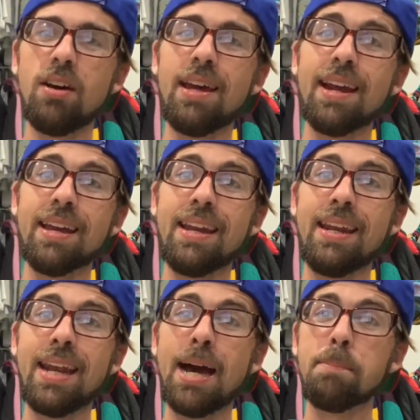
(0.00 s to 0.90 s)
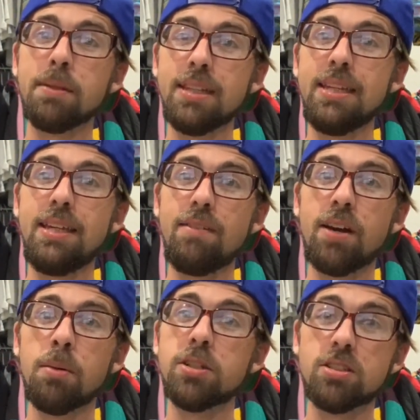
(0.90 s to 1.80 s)
and I cannot believe
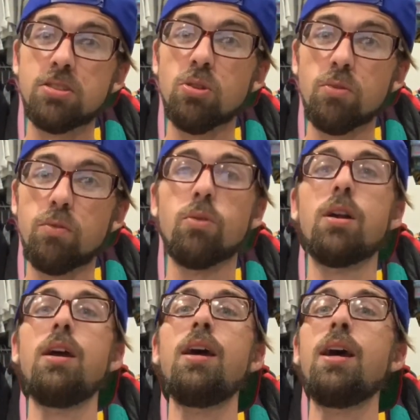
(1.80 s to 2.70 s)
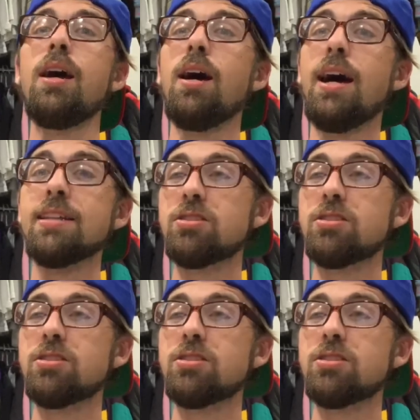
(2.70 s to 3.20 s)
how much it sold for. I